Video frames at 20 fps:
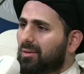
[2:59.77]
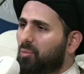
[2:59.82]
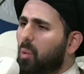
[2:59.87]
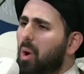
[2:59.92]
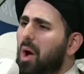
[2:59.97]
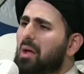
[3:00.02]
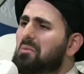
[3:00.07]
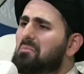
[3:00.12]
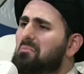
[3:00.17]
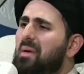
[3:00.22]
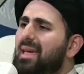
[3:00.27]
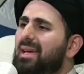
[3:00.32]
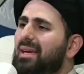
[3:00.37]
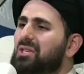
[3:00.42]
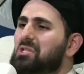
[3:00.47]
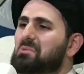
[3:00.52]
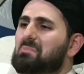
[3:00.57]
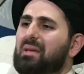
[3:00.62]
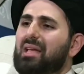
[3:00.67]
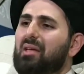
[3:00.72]
what
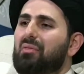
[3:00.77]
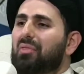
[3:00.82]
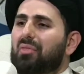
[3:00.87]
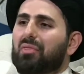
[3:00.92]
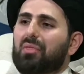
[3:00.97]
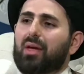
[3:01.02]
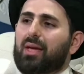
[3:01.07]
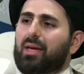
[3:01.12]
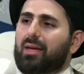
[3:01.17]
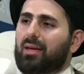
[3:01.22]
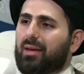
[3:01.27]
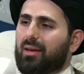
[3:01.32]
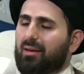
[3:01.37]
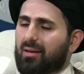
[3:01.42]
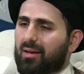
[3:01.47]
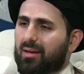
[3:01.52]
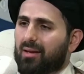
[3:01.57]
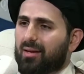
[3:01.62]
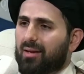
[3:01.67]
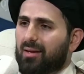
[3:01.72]
makes me
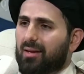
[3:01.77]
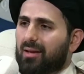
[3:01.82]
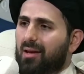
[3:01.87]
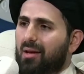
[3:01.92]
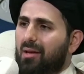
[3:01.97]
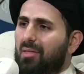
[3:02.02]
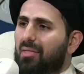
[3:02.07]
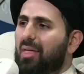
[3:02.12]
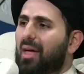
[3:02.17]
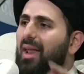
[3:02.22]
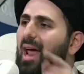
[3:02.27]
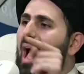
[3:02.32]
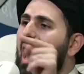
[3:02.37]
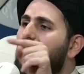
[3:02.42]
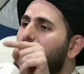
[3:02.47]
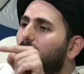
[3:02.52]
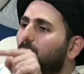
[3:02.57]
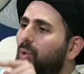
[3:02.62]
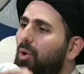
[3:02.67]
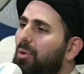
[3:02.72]
think that
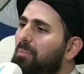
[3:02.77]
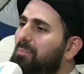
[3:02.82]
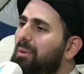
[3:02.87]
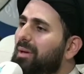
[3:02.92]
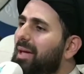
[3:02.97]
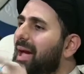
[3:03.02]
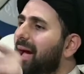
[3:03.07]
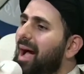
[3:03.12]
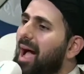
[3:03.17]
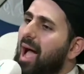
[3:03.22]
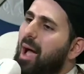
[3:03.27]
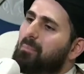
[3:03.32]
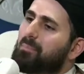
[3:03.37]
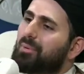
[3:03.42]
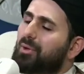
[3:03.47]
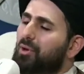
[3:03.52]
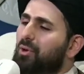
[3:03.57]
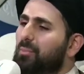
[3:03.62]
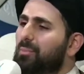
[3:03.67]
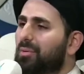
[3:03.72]
I will be a
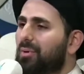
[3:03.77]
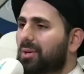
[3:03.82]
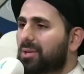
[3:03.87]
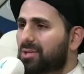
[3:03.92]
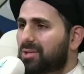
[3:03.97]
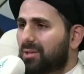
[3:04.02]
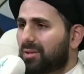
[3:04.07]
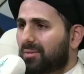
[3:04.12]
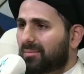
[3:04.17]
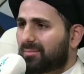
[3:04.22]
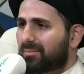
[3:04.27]
happier person?